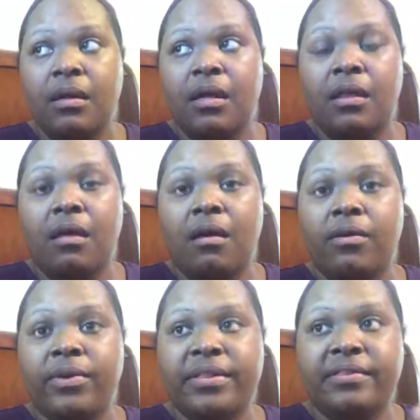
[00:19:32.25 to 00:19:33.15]
along
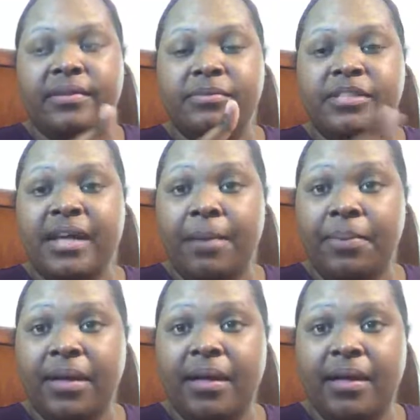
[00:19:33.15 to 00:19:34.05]
with some chopped
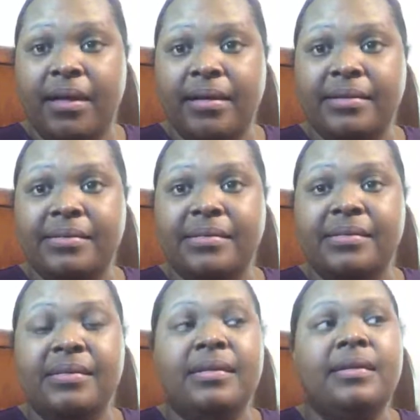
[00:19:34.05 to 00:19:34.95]
pecans
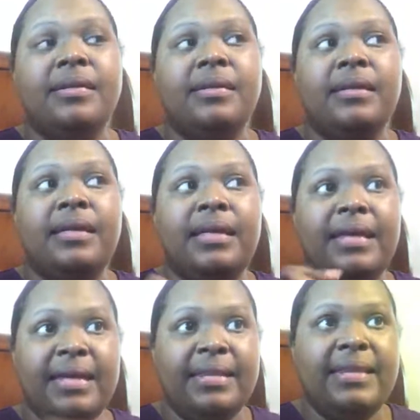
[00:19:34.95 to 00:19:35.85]

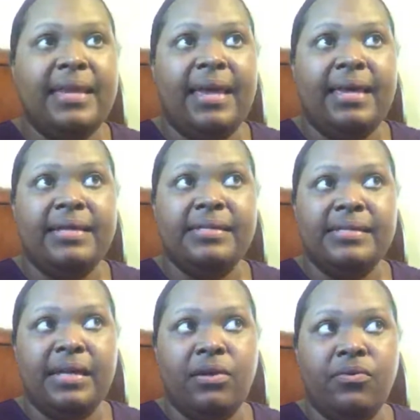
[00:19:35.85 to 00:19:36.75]
in the cake
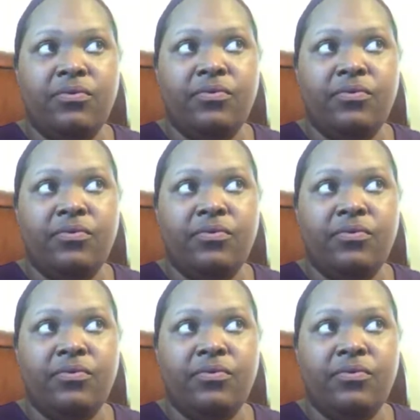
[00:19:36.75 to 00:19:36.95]
itself.